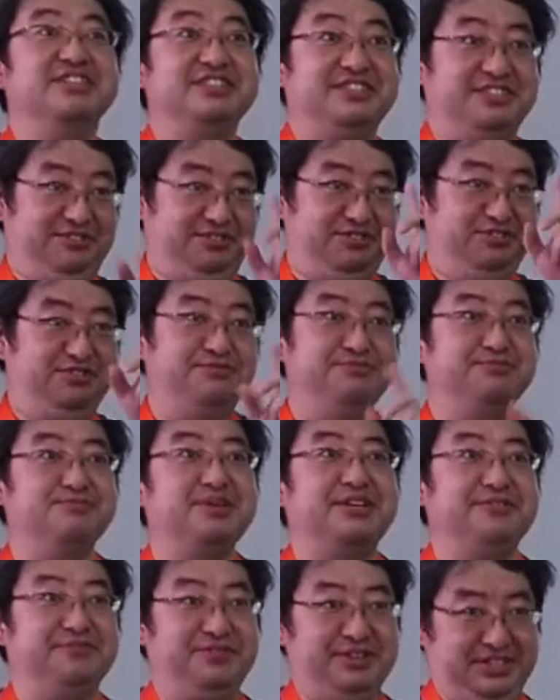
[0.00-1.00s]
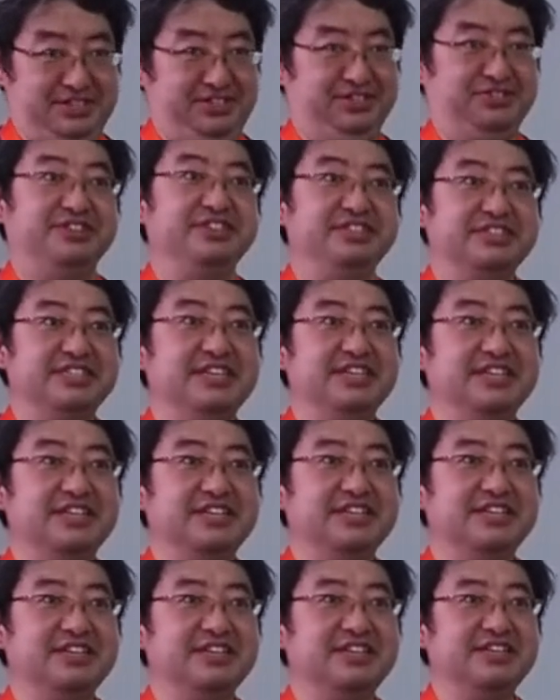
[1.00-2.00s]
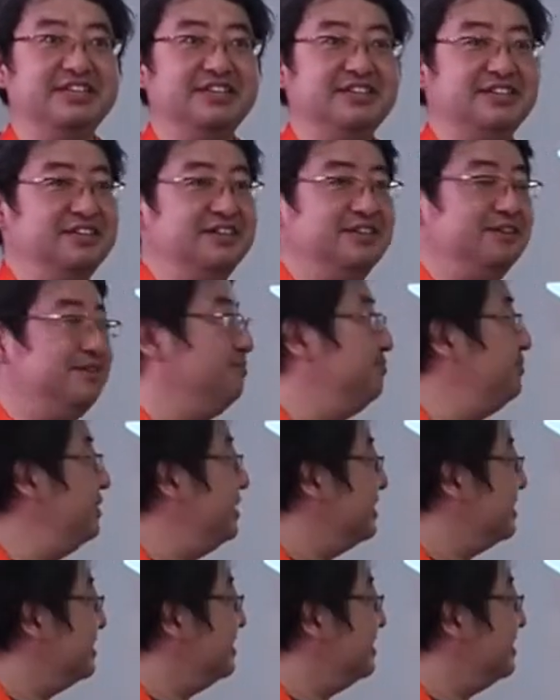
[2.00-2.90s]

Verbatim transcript: manufacturers. But uh,